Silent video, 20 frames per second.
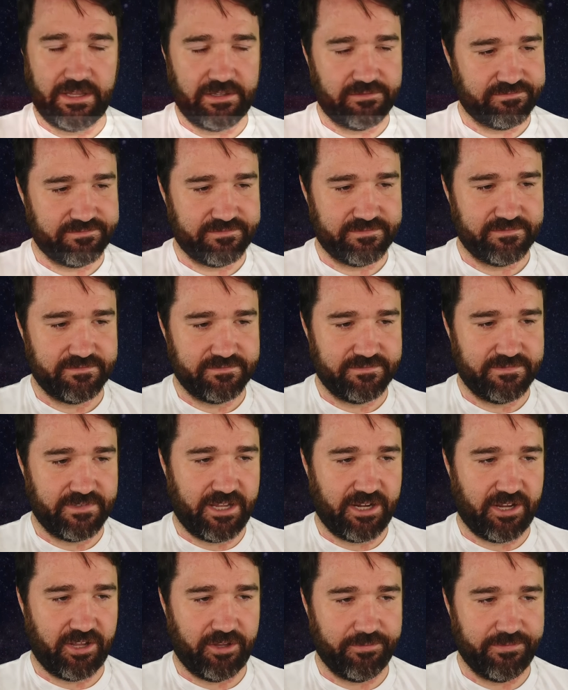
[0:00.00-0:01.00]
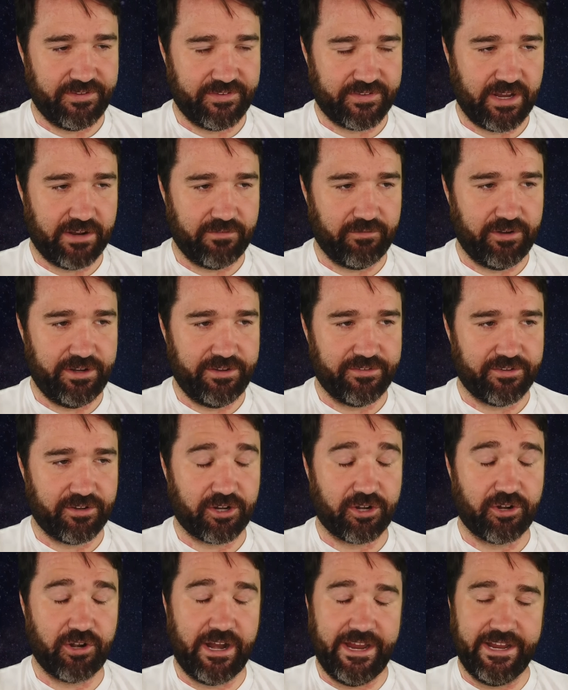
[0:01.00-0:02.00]
Oh. Not all discoveries are
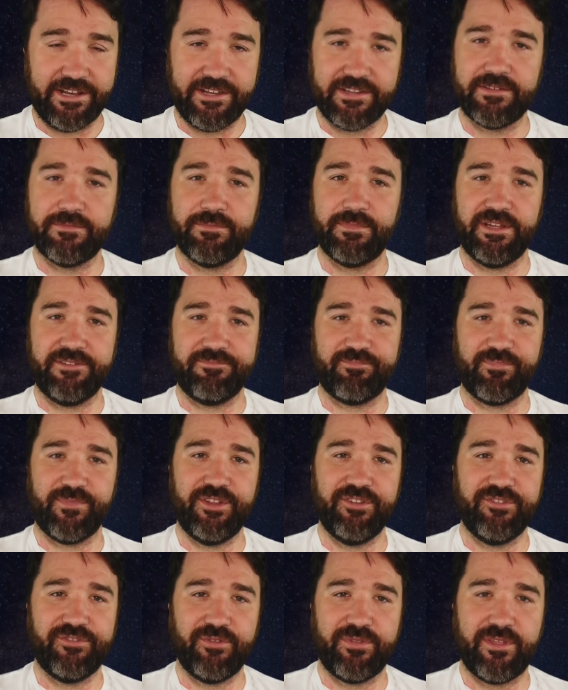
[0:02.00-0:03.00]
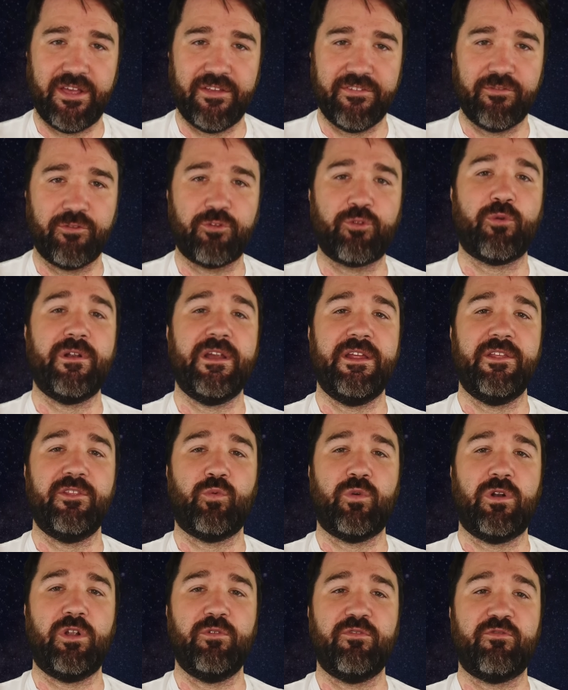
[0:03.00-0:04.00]
great, but in two thousand three, the
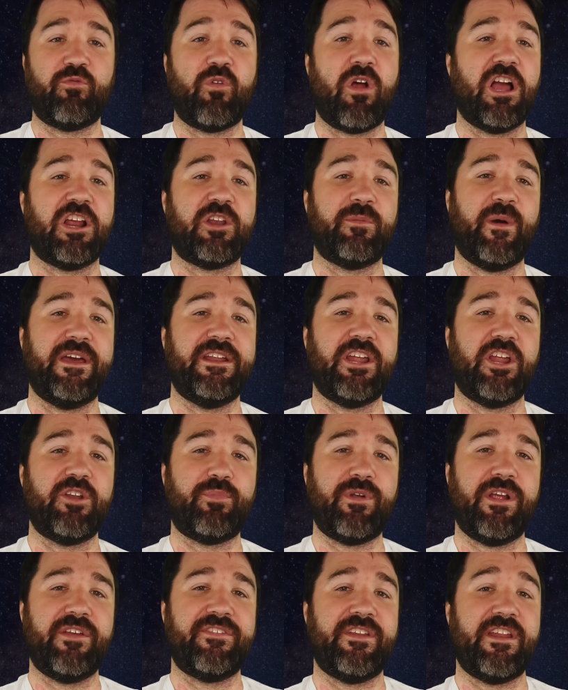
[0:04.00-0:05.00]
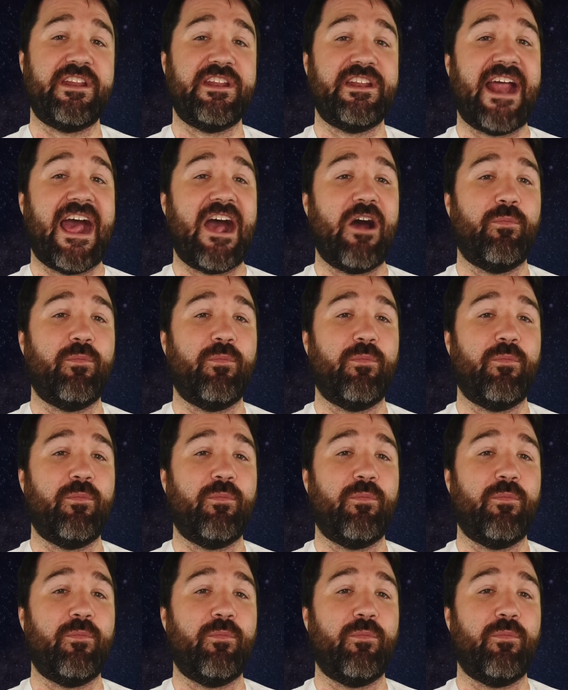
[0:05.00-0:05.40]
world was rocked by an unprecedented